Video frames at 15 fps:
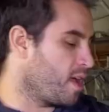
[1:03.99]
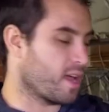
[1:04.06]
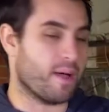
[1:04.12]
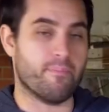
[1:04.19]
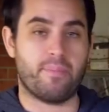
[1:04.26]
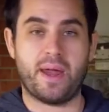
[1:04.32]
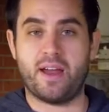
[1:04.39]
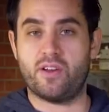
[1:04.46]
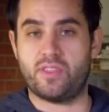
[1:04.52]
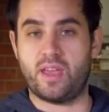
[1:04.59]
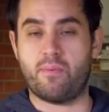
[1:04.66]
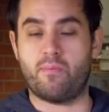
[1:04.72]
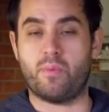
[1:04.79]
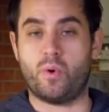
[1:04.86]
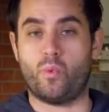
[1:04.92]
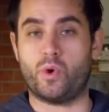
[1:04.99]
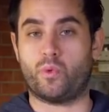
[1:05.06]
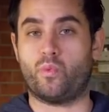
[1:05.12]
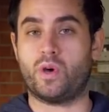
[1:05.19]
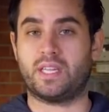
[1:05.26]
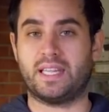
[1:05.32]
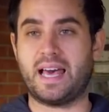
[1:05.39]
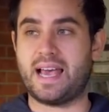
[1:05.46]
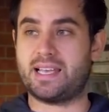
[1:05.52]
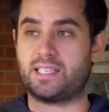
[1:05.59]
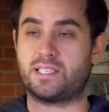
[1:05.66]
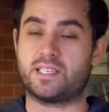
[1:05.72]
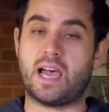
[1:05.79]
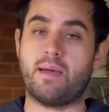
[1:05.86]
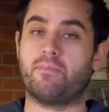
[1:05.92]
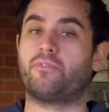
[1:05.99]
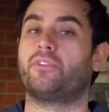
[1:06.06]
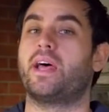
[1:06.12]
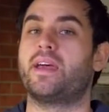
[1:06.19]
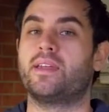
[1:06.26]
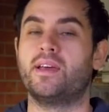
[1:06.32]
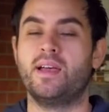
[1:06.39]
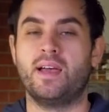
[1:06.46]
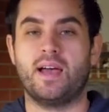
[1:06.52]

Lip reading: compare them with one last timed flight